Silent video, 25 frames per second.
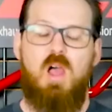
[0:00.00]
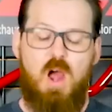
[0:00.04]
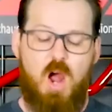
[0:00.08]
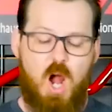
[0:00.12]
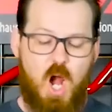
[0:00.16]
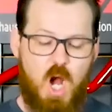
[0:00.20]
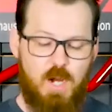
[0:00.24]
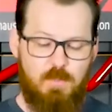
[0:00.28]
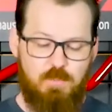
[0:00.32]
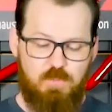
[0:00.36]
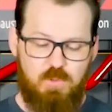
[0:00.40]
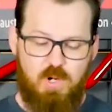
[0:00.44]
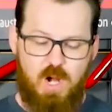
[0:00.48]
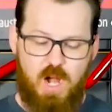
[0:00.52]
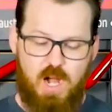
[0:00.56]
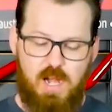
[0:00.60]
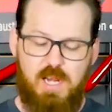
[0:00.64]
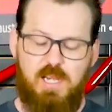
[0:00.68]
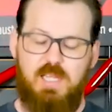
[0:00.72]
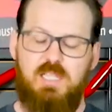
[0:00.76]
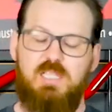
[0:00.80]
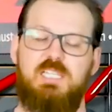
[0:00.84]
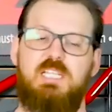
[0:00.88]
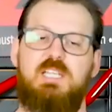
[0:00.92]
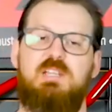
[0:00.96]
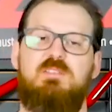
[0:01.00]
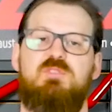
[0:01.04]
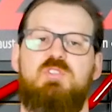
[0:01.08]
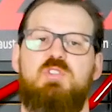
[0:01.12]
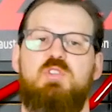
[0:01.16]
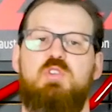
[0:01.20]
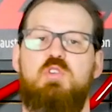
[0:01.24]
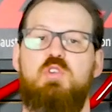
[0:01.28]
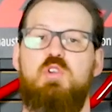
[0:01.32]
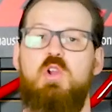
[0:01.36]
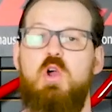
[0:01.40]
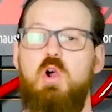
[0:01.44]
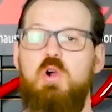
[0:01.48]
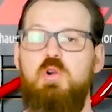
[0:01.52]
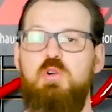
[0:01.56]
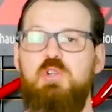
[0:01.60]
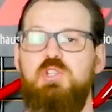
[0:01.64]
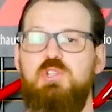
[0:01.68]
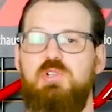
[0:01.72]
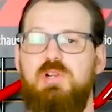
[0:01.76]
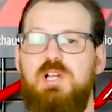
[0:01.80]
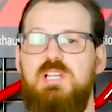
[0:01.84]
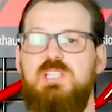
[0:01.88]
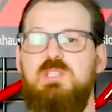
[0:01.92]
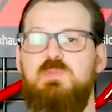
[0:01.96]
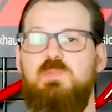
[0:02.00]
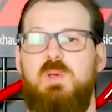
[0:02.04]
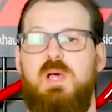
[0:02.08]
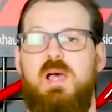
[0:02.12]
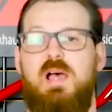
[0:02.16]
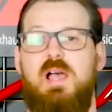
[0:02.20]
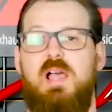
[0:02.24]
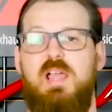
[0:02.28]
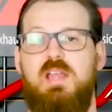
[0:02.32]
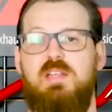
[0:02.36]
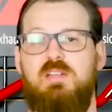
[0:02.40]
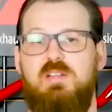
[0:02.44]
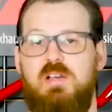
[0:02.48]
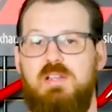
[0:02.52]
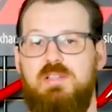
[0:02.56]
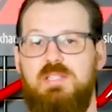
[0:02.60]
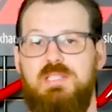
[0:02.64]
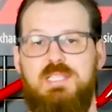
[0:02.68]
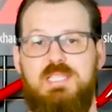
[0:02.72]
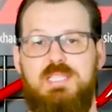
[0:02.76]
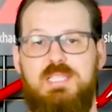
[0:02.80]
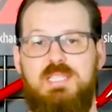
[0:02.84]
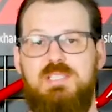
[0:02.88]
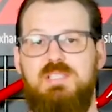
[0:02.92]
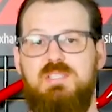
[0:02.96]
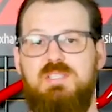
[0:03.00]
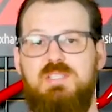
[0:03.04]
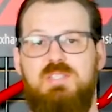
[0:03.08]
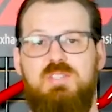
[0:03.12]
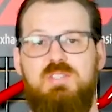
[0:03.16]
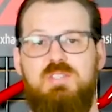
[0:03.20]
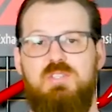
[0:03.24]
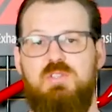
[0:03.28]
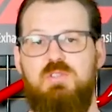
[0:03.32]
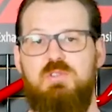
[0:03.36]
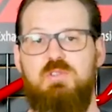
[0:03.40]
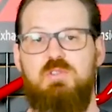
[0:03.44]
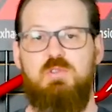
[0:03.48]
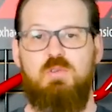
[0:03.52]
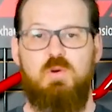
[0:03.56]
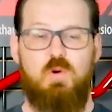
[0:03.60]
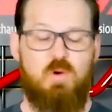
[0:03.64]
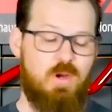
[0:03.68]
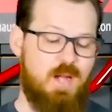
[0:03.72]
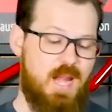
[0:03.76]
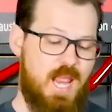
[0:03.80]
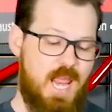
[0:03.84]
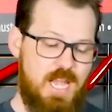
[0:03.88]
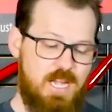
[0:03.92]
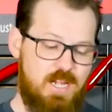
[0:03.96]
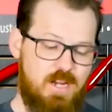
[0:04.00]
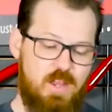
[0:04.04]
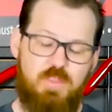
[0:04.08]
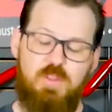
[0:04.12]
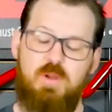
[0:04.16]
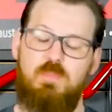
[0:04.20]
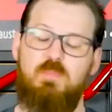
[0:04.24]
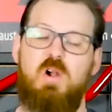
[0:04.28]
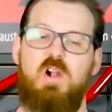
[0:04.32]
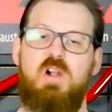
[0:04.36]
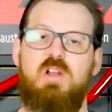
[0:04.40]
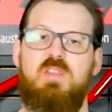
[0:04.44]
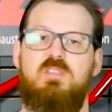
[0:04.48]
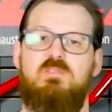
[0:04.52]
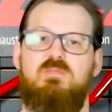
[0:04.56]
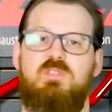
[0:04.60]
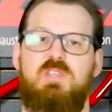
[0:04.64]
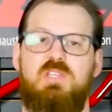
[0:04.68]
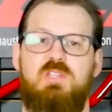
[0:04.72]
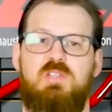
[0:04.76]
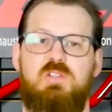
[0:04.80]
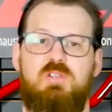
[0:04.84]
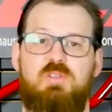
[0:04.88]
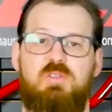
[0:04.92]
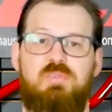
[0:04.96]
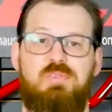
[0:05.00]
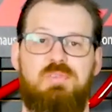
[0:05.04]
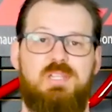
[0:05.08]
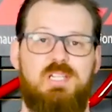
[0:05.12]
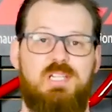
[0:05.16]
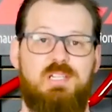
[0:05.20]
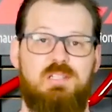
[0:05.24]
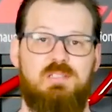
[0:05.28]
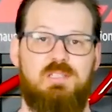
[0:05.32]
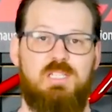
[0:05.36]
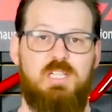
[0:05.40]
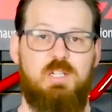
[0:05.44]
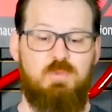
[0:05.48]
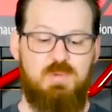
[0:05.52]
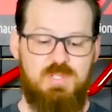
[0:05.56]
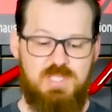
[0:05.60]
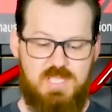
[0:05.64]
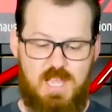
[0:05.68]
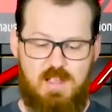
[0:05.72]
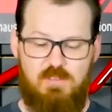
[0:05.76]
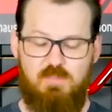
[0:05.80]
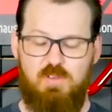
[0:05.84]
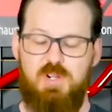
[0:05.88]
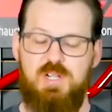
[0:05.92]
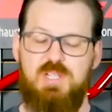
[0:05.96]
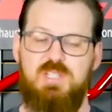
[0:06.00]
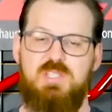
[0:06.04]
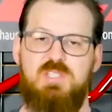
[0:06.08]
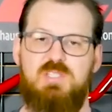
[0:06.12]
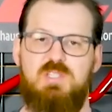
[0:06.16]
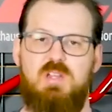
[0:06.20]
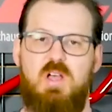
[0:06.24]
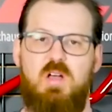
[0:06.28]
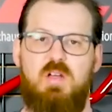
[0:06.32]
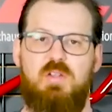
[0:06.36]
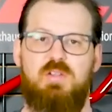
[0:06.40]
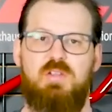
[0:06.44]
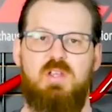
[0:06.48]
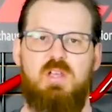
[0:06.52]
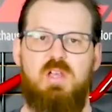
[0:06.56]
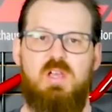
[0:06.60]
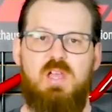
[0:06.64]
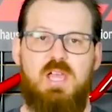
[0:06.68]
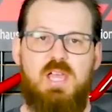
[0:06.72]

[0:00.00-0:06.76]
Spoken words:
Our product leaves no trace behind on the ECU or any other part of the vehicle that it was ever installed.